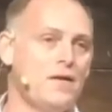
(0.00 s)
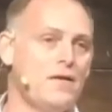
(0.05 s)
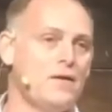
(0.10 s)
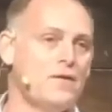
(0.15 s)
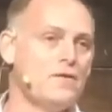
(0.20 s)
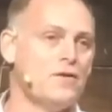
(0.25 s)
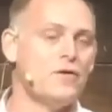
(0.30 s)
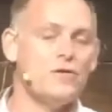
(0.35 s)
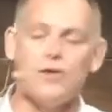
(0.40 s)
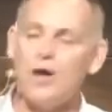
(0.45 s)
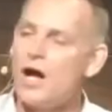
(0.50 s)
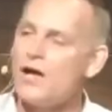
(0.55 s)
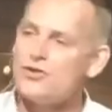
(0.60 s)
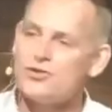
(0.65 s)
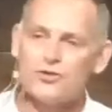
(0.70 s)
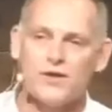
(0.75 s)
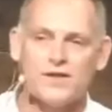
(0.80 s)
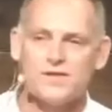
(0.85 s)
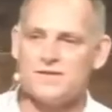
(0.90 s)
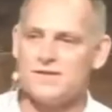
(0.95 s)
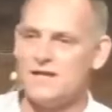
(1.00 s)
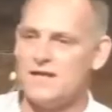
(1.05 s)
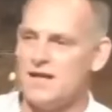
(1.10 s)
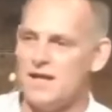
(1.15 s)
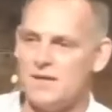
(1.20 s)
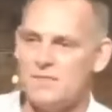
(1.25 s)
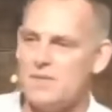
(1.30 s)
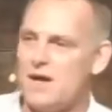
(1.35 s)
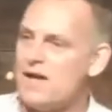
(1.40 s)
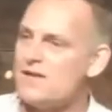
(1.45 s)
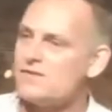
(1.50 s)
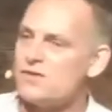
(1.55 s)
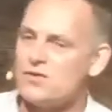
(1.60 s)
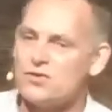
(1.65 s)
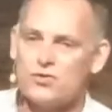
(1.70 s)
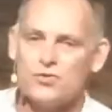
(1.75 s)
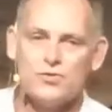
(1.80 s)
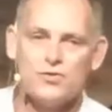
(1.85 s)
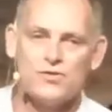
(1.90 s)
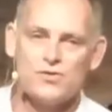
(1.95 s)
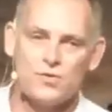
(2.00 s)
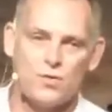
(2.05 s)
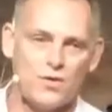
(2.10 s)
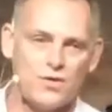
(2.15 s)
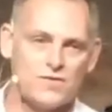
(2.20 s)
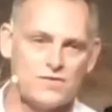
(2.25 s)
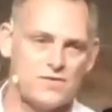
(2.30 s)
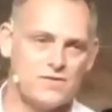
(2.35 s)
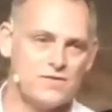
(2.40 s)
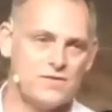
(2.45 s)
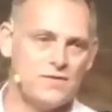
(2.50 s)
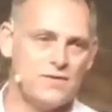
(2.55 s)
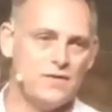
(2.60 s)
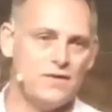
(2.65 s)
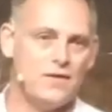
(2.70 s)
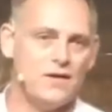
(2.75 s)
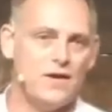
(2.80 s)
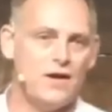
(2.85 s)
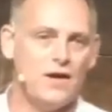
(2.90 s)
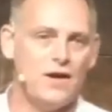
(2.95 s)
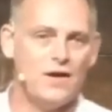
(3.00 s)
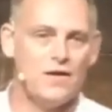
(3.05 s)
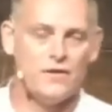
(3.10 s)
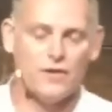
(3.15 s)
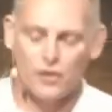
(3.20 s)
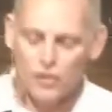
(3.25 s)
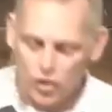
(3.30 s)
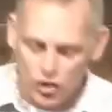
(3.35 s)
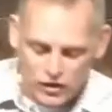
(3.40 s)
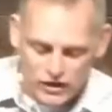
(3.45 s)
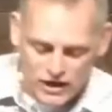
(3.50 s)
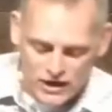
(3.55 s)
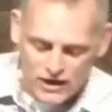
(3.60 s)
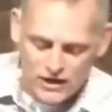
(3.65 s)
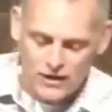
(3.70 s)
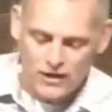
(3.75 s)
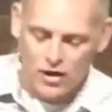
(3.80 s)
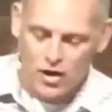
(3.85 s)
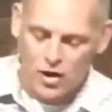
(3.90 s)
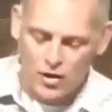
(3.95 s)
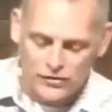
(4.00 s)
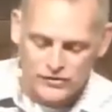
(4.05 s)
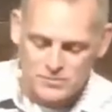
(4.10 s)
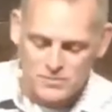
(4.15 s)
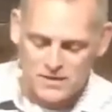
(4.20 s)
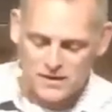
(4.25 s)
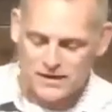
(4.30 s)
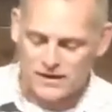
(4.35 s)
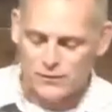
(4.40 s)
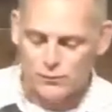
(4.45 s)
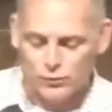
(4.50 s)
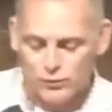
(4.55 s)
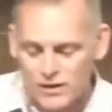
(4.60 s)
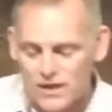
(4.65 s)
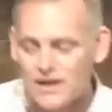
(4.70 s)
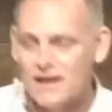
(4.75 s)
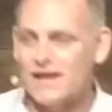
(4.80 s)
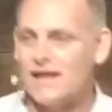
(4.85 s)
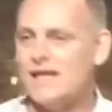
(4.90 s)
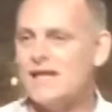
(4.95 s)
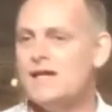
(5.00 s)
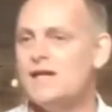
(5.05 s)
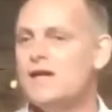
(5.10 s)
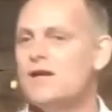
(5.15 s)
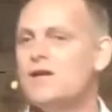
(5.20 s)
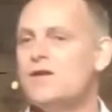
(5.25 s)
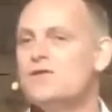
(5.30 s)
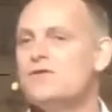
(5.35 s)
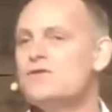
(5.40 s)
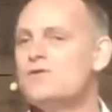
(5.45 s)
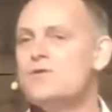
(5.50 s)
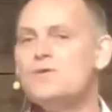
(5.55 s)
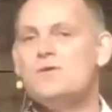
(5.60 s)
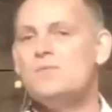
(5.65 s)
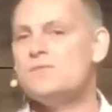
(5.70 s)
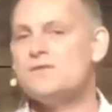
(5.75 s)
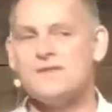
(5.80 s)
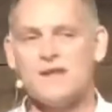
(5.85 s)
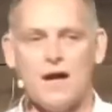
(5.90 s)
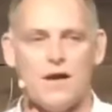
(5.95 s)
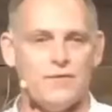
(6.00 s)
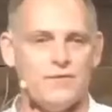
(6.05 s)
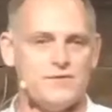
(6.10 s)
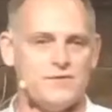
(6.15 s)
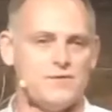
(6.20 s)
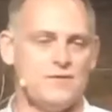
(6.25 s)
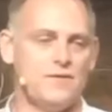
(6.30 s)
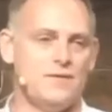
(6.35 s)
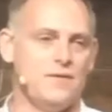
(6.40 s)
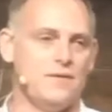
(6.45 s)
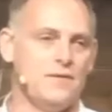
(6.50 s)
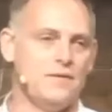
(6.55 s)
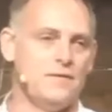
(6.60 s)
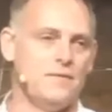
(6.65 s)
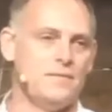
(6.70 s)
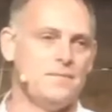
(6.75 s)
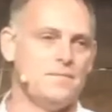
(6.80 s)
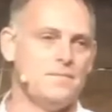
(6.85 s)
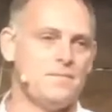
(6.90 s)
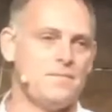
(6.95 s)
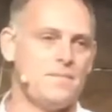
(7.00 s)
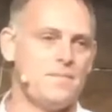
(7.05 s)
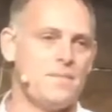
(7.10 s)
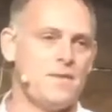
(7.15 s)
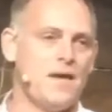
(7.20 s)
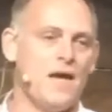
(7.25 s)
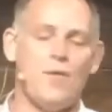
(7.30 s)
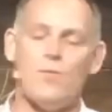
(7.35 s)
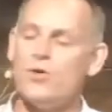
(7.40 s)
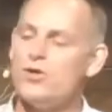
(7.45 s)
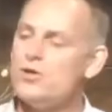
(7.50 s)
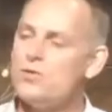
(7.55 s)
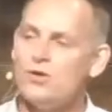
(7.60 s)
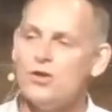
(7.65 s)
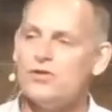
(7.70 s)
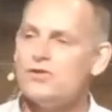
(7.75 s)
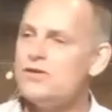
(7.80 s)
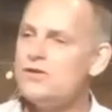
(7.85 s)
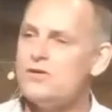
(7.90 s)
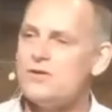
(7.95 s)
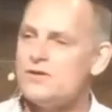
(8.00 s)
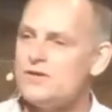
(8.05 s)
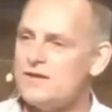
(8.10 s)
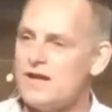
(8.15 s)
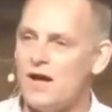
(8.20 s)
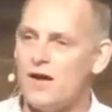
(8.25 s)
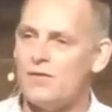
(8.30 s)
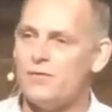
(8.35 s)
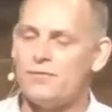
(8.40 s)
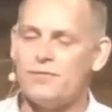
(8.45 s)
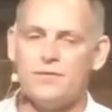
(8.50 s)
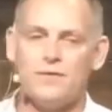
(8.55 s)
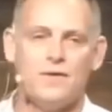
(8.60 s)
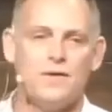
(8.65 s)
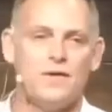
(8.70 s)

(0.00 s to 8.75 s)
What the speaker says: They're not trusting him as the true source. They're looking ultimately really to themselves. And when you look to yourself,